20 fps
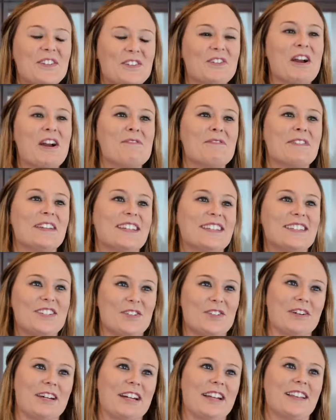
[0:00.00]
knew coming
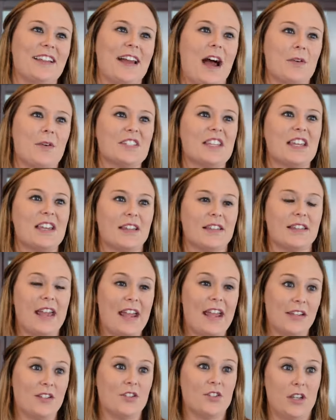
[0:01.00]
into it, I was getting the
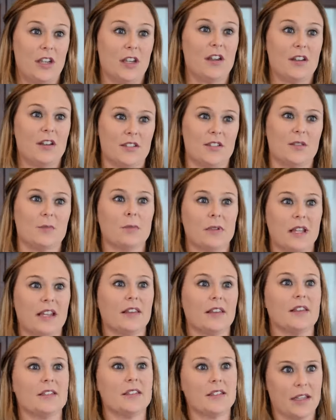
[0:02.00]
HD custom
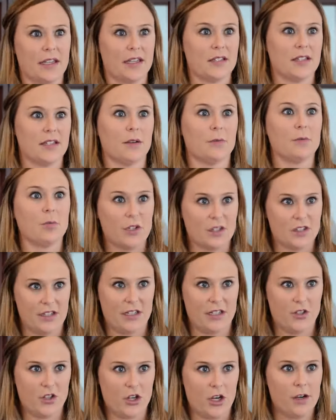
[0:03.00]
bladeless LASIK
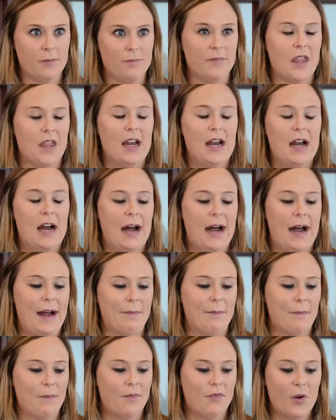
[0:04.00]
procedure.
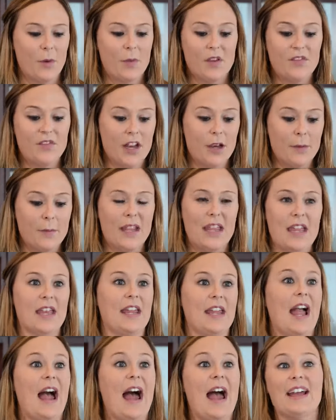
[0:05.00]
Um, from the very
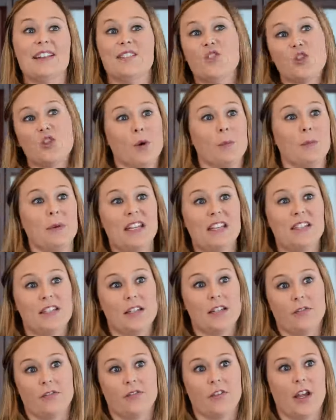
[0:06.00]
beginning, I had so many
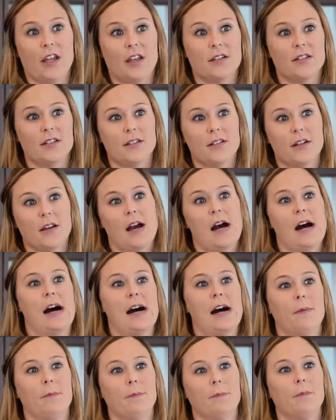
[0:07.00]
different
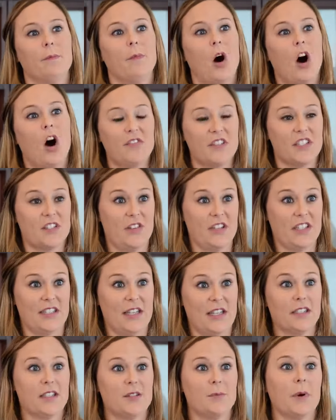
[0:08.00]
um, office
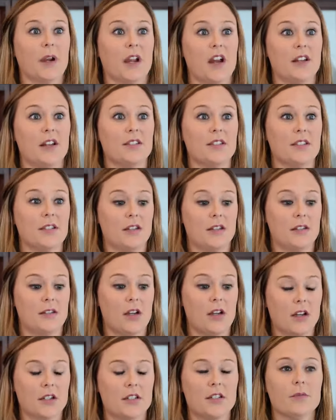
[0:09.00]
visits because
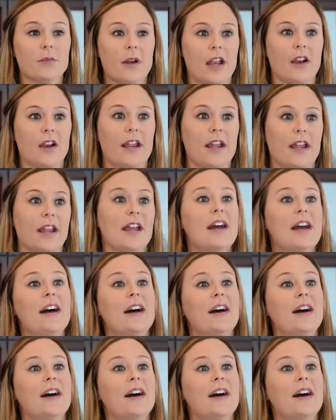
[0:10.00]
Dr. Waring